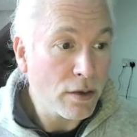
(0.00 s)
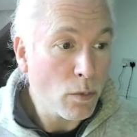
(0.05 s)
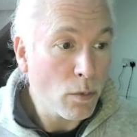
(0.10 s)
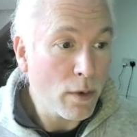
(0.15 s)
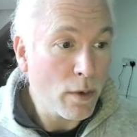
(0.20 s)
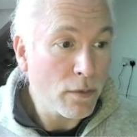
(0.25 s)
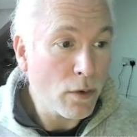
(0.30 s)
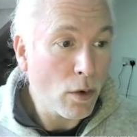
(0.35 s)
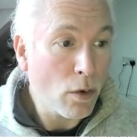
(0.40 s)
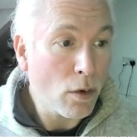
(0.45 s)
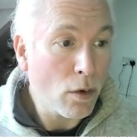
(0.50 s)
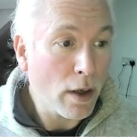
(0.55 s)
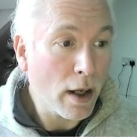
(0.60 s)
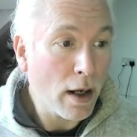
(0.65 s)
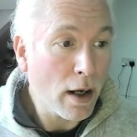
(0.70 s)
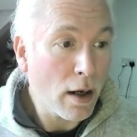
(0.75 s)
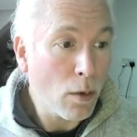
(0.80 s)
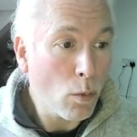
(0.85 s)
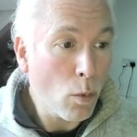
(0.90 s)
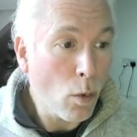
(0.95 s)
We've
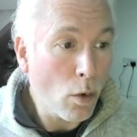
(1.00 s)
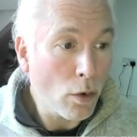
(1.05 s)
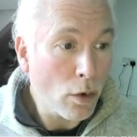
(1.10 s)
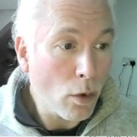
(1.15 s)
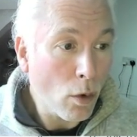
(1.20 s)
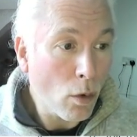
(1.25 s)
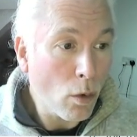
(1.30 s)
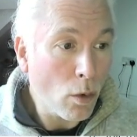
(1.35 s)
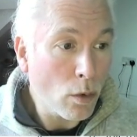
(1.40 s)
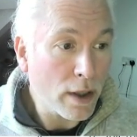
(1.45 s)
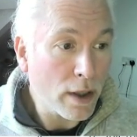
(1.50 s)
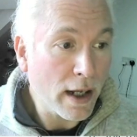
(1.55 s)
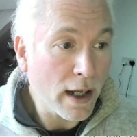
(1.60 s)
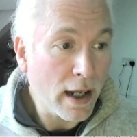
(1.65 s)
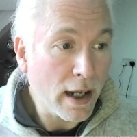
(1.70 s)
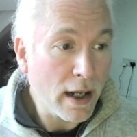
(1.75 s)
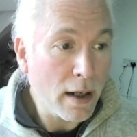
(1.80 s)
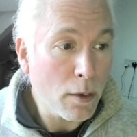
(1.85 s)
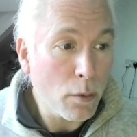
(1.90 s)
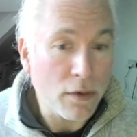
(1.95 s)
got one order
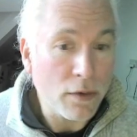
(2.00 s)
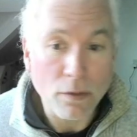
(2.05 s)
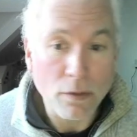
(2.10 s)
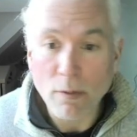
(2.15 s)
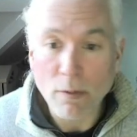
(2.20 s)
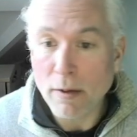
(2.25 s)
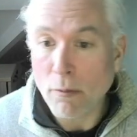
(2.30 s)
here with 3